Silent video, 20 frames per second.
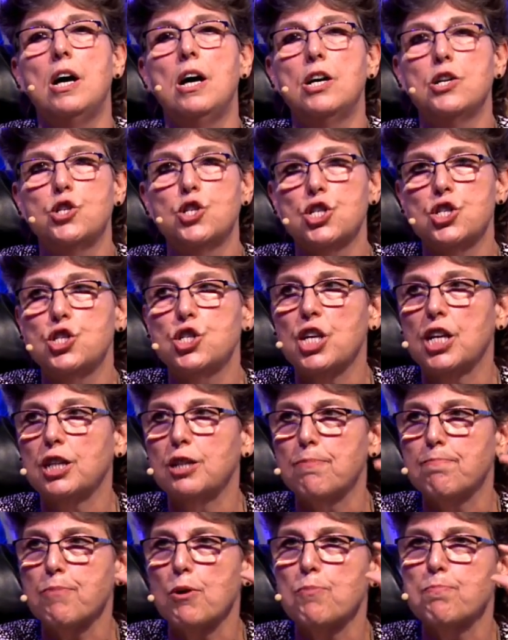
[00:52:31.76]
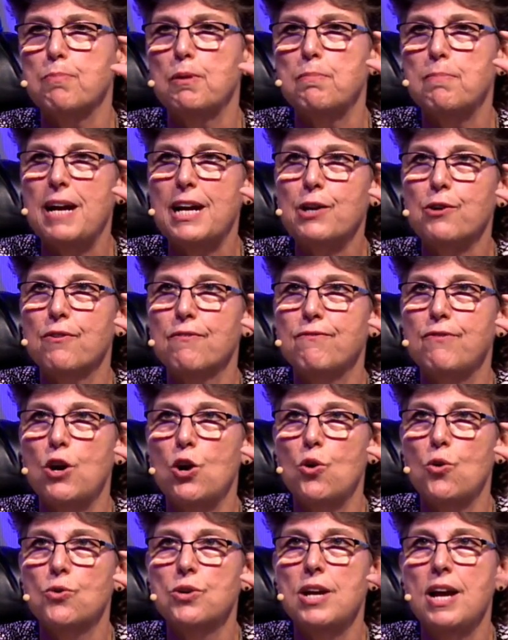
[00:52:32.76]
just check the purple
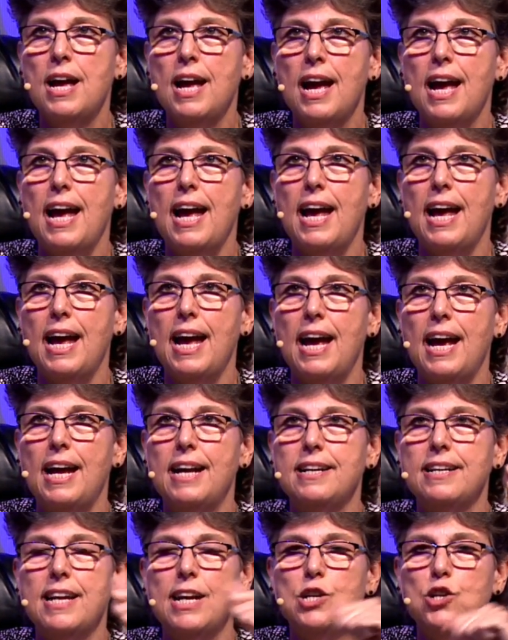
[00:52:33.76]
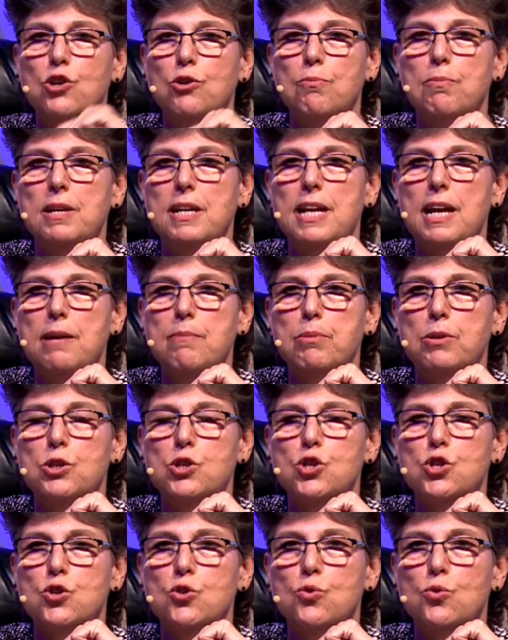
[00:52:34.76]
microphone, and then you'll be able
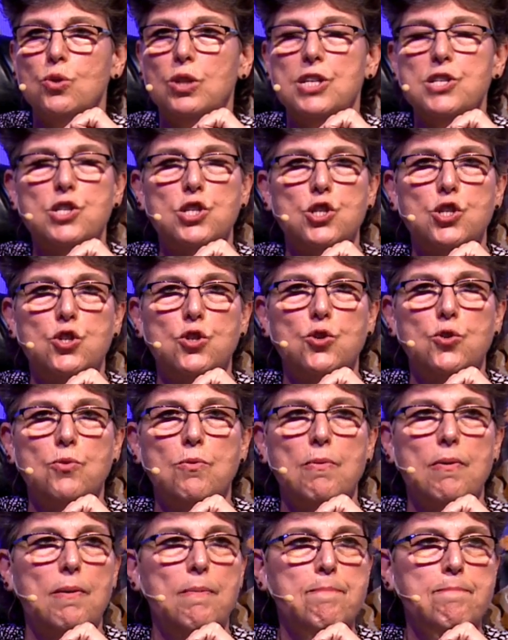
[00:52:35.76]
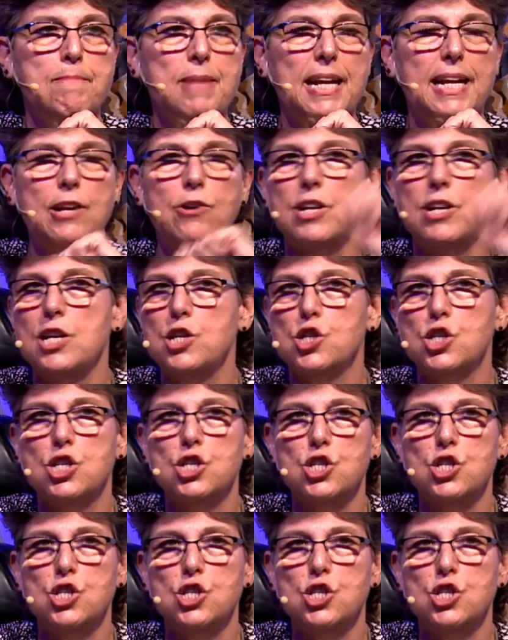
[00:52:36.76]
to listen to Medicare Nation.